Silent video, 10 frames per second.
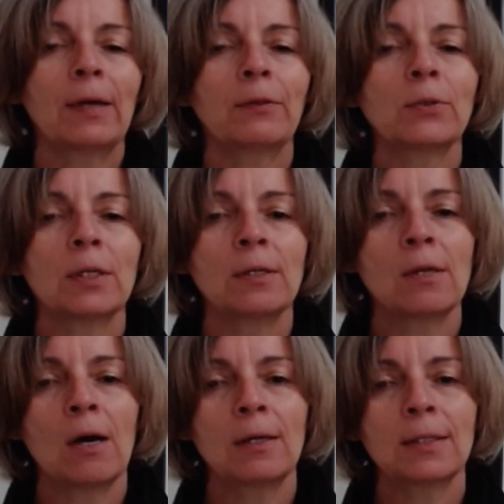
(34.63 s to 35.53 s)
that there's a
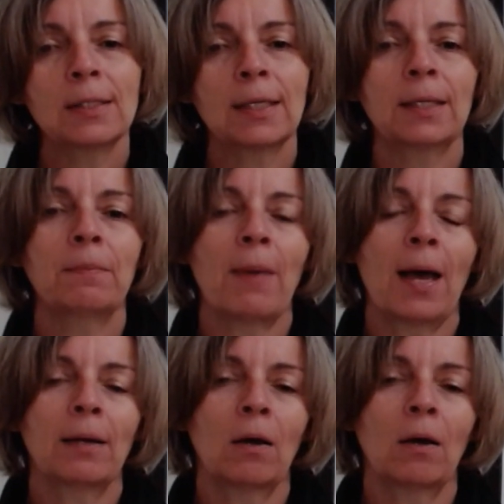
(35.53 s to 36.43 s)
non-skid
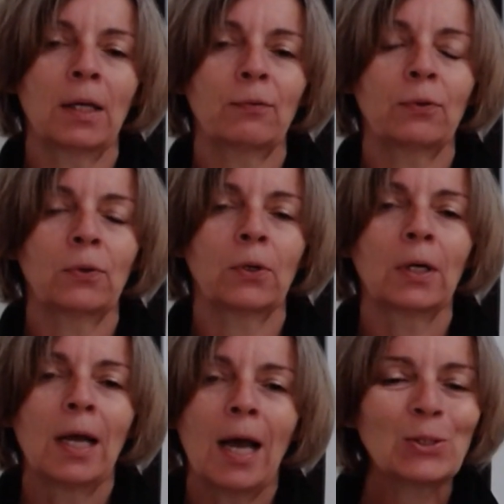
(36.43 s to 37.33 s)
mat on that floor.
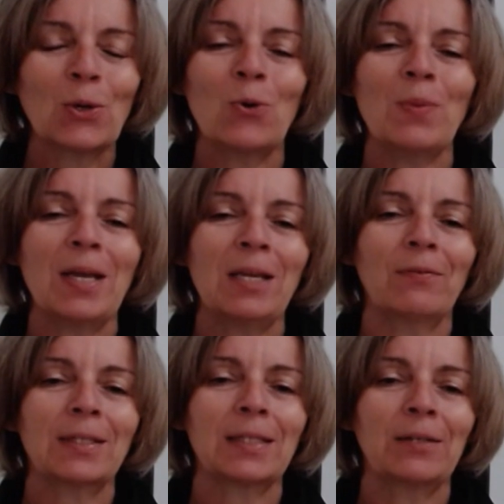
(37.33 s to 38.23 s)
So many
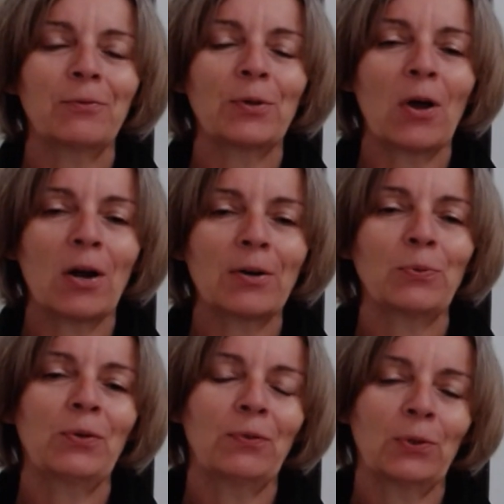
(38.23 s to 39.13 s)
of us live with
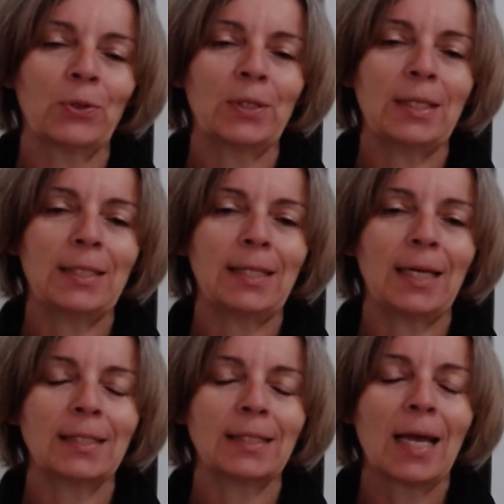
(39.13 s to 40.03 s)
hardwood floors these
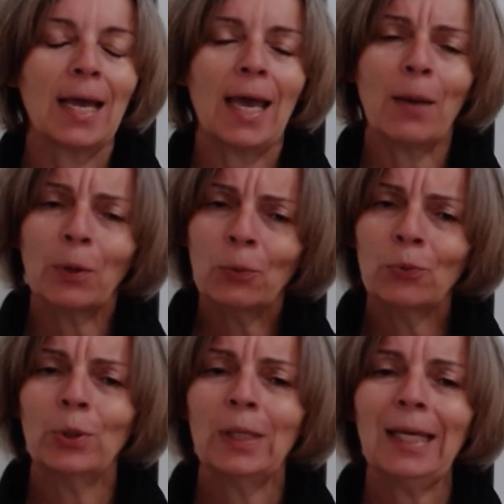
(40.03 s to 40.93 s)
days, and we
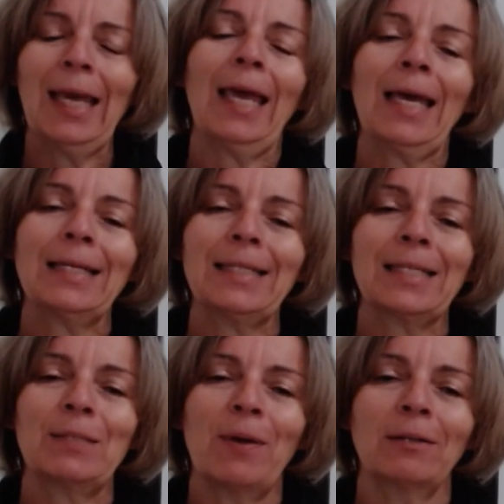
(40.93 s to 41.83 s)
really can't
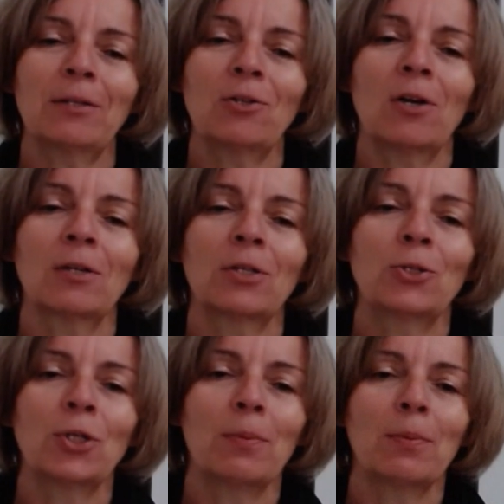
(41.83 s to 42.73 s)
expect a dog to
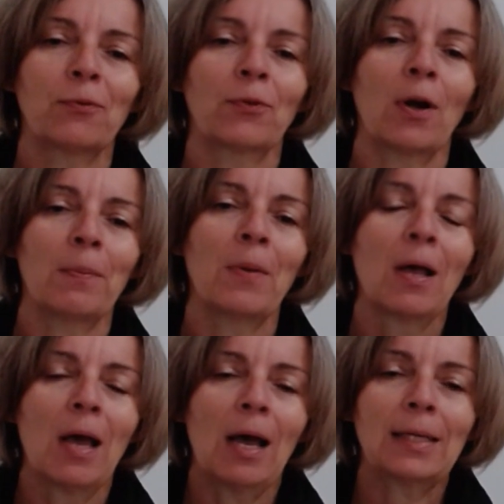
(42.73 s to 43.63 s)
jump from
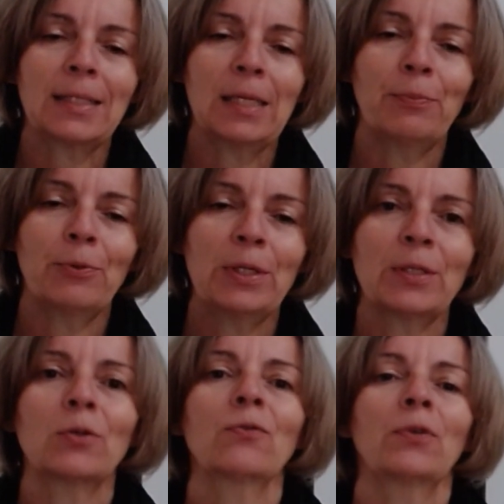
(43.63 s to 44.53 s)
a slippery
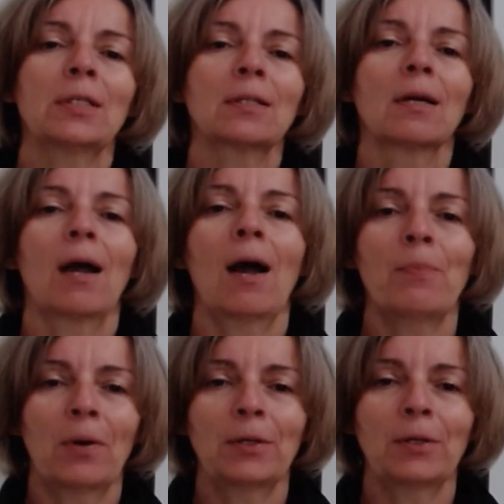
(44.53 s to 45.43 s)
surface
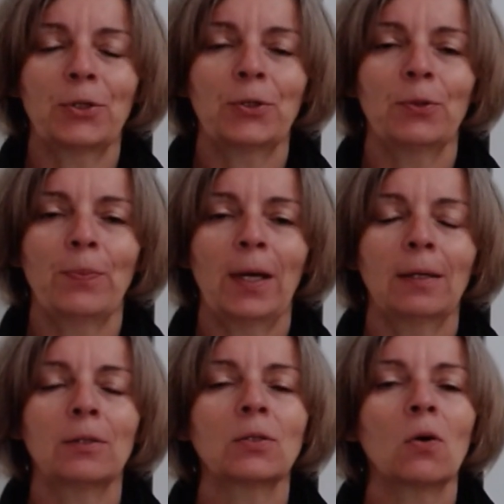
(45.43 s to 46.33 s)
up onto your
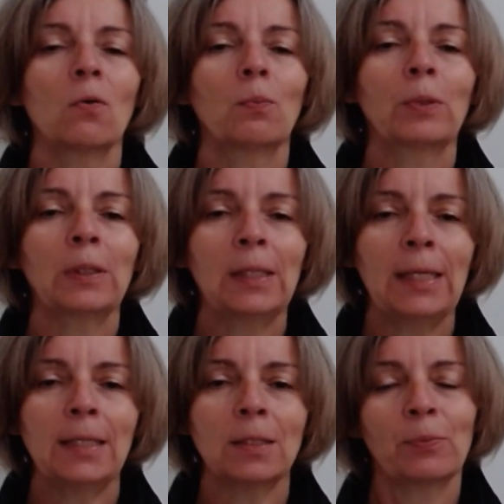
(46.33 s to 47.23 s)
bed. So
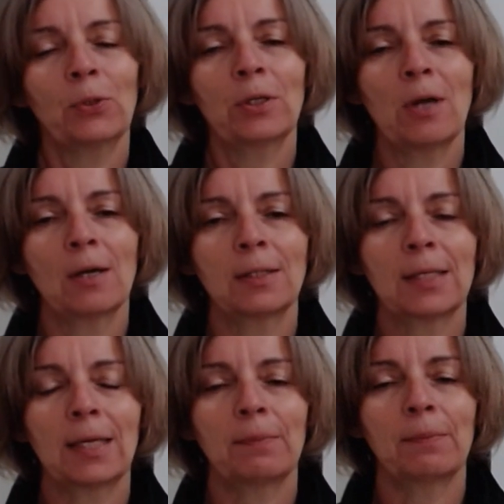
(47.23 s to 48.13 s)
please put a
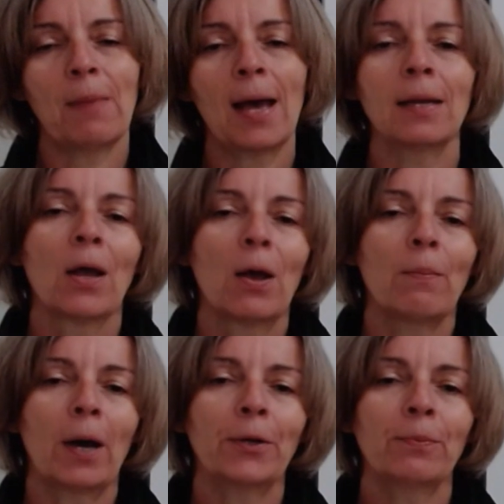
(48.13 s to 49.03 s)
non-skid mat
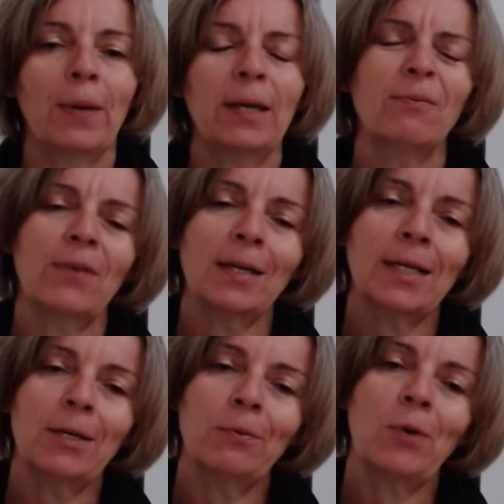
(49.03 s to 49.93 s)
by your bed. In
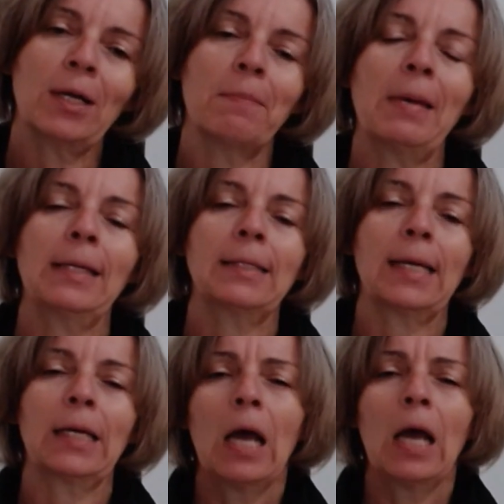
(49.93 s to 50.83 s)
fact, I'd recommend
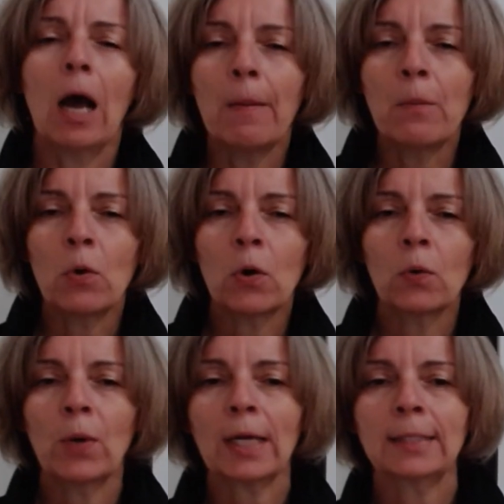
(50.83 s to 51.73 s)
like a
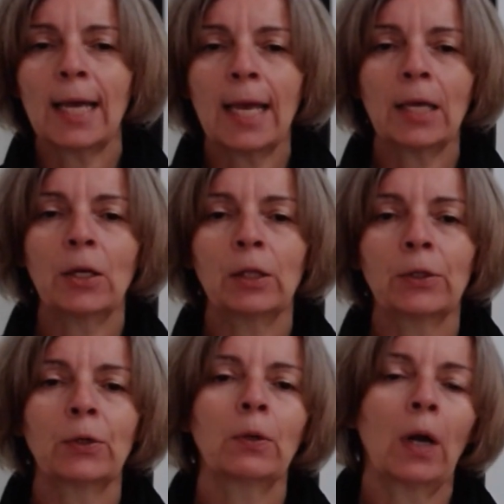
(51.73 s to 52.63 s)
more
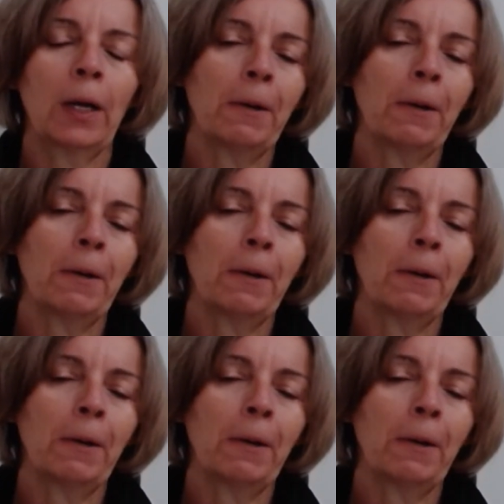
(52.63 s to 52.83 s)
rectangular,